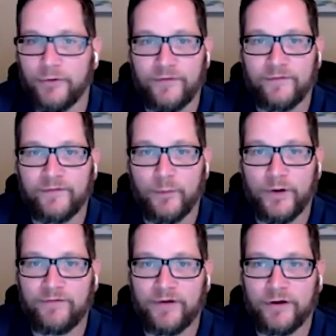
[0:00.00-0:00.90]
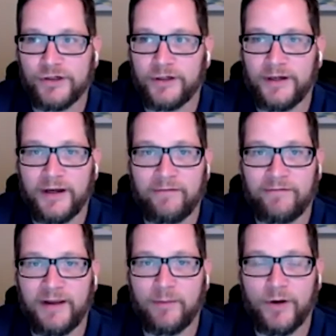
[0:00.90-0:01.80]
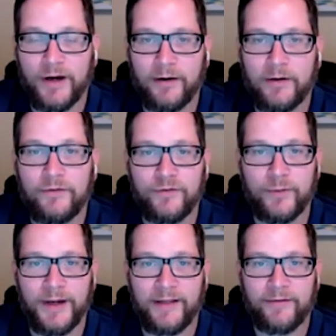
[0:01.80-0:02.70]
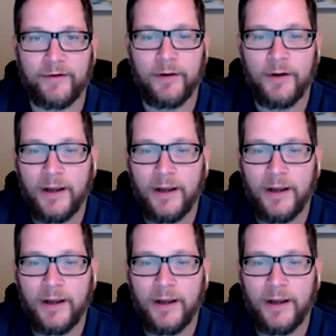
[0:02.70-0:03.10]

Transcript: moving from one version of VMware to another